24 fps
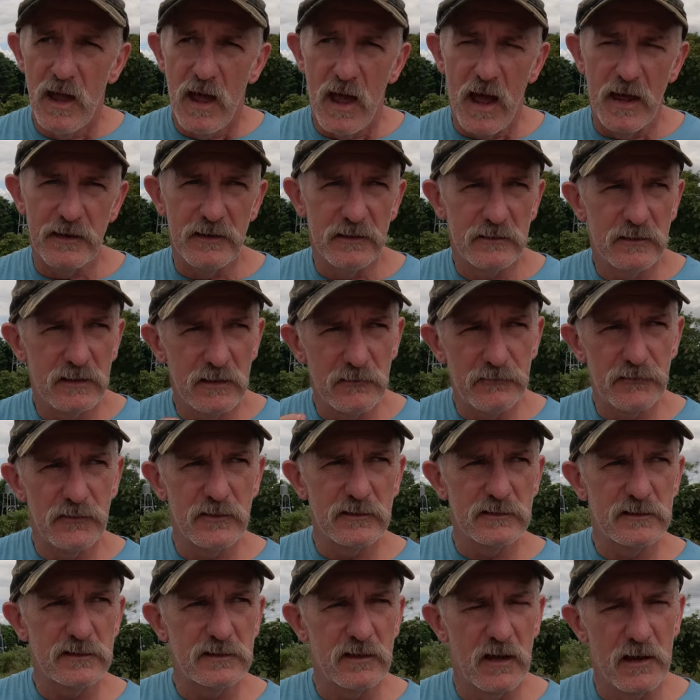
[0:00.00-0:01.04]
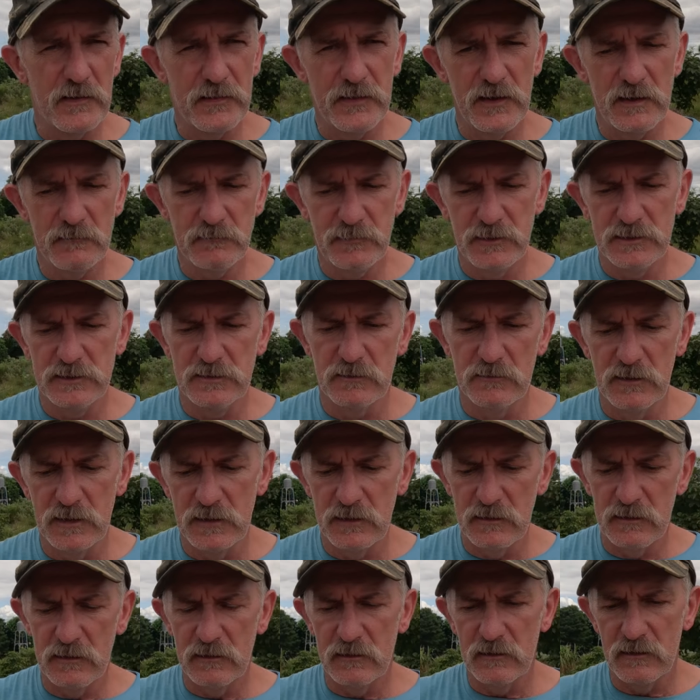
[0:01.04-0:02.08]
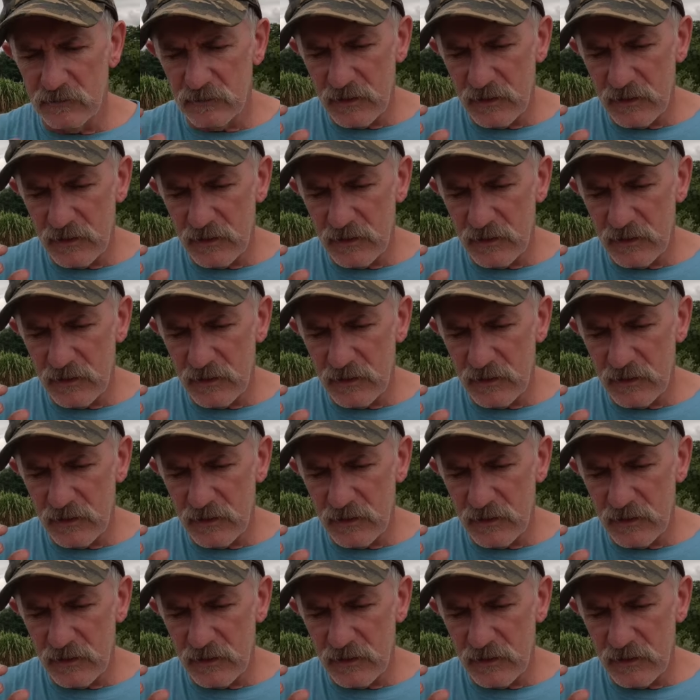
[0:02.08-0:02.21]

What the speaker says: And the difference, I think, between